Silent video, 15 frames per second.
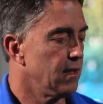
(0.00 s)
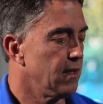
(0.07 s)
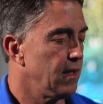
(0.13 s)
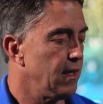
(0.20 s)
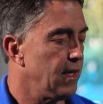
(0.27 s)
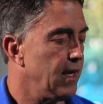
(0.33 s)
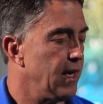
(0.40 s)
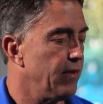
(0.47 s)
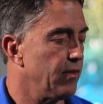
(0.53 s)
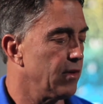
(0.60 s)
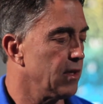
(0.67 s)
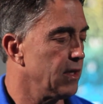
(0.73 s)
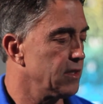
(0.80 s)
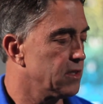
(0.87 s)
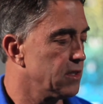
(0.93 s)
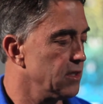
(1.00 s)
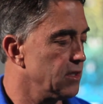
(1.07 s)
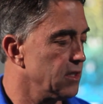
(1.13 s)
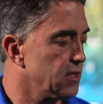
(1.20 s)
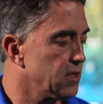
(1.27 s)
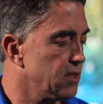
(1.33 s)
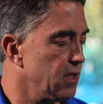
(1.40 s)
And I have a list of
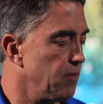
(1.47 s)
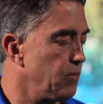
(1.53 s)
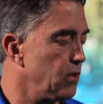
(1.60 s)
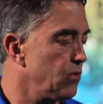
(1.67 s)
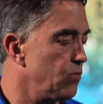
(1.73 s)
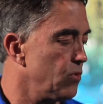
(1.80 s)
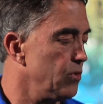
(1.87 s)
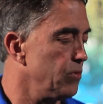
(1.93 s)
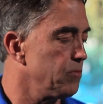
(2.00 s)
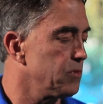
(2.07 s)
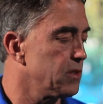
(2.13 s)
just some of the rooms